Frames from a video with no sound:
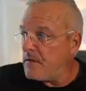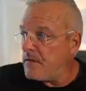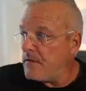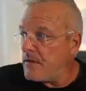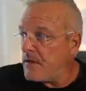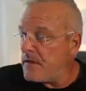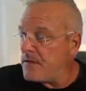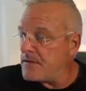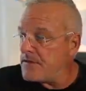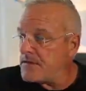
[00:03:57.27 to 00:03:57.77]

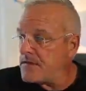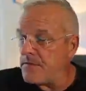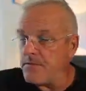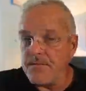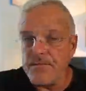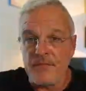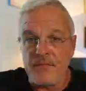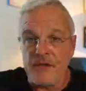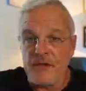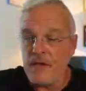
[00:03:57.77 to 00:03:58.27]
here's
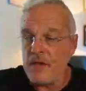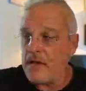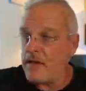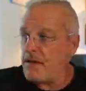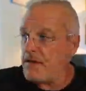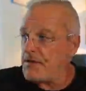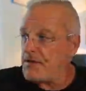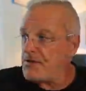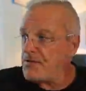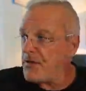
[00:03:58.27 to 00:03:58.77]
some
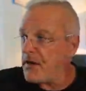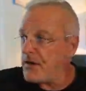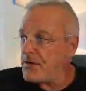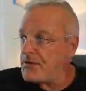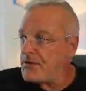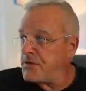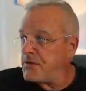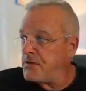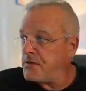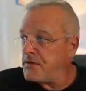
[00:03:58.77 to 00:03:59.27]

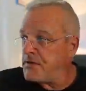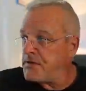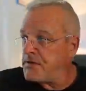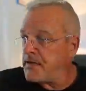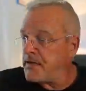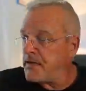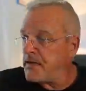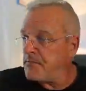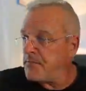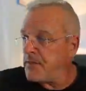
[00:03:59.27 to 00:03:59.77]
construction that's
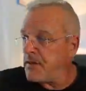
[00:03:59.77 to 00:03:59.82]
taken